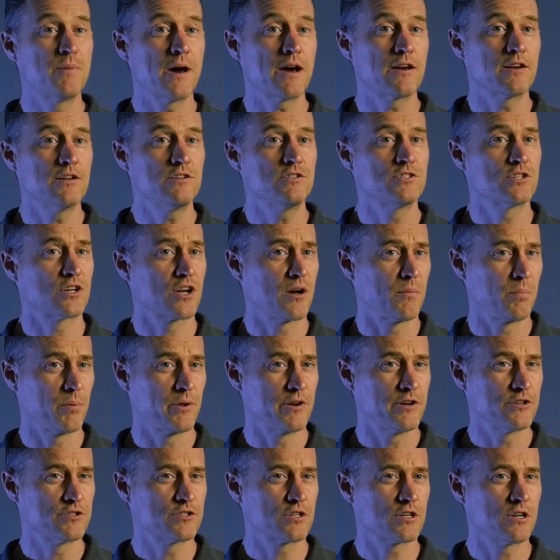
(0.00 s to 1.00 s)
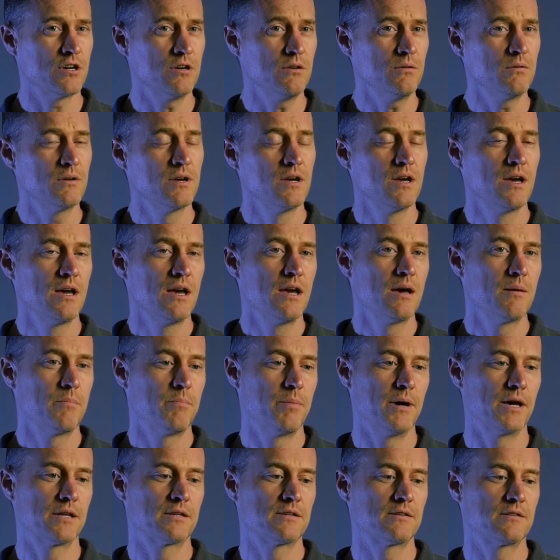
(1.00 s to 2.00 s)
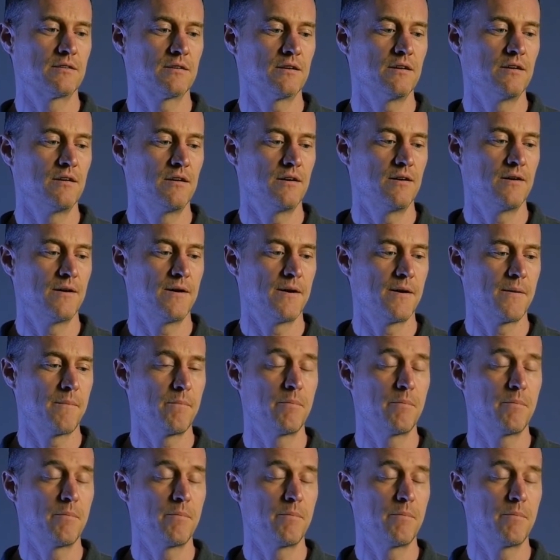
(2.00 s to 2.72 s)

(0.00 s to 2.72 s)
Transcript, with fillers: package a couple of years ago. But uh,